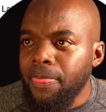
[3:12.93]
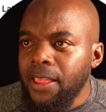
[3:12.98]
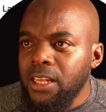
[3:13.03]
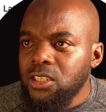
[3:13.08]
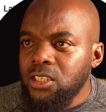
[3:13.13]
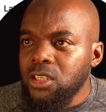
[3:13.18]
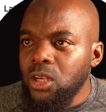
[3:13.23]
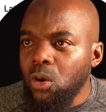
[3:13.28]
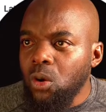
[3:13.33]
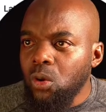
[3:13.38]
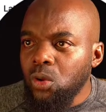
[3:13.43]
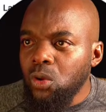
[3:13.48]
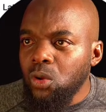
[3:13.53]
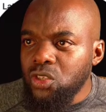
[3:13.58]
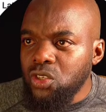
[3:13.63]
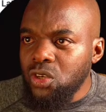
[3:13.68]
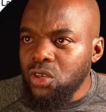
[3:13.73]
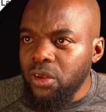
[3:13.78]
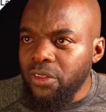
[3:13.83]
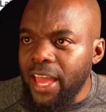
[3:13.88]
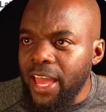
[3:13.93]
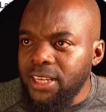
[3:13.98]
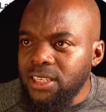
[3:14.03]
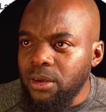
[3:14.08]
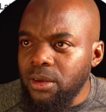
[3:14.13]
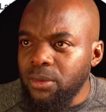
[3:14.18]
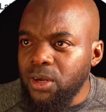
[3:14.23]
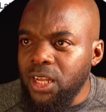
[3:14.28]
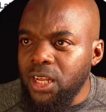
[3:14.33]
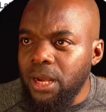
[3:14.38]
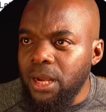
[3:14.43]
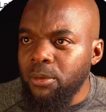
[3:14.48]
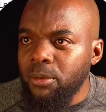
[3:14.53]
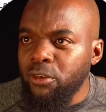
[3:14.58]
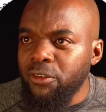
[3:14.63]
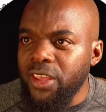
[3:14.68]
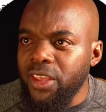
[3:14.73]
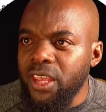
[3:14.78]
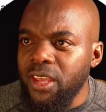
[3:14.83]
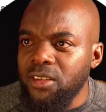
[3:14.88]
So to do that, I'm gonna come
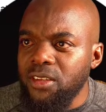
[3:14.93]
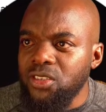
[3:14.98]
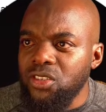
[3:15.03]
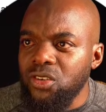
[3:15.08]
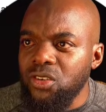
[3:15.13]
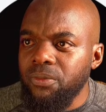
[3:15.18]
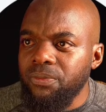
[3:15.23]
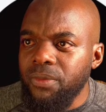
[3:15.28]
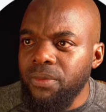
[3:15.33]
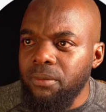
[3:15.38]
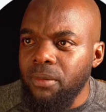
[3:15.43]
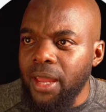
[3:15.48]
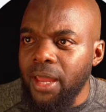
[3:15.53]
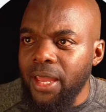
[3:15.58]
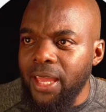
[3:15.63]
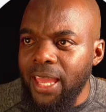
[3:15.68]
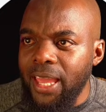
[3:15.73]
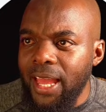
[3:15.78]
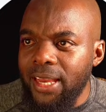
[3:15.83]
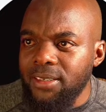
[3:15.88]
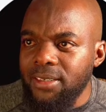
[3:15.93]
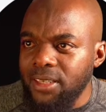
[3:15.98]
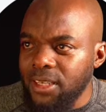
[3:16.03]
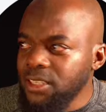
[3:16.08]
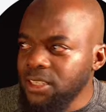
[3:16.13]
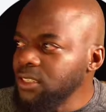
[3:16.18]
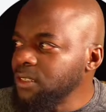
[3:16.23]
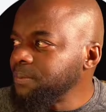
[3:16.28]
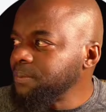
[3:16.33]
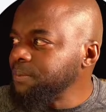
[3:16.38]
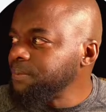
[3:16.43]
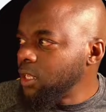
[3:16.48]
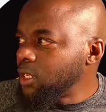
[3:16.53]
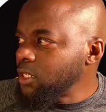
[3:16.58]
over here to my calendars